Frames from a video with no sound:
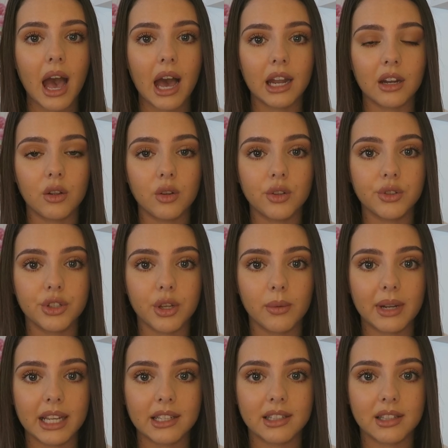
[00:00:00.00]
and I'll also
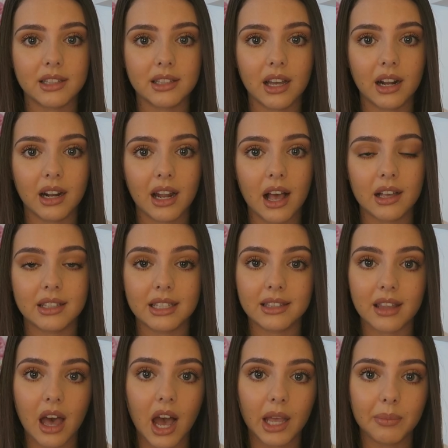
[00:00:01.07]
list the
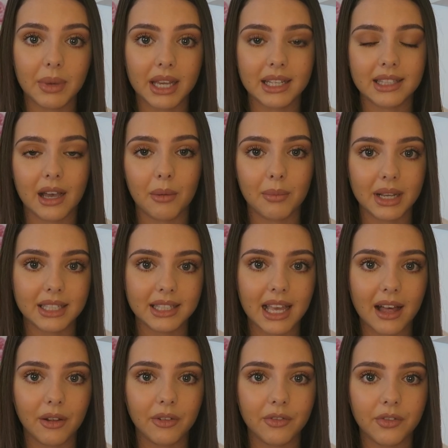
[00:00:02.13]
sunglasses that I picked out
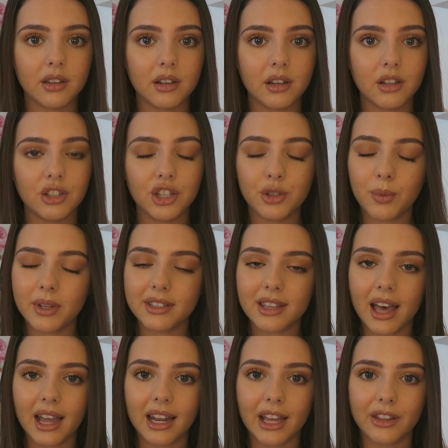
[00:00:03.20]
myself, just ones
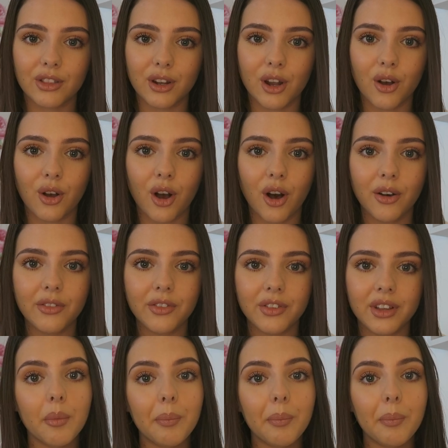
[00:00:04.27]
that I like the look of.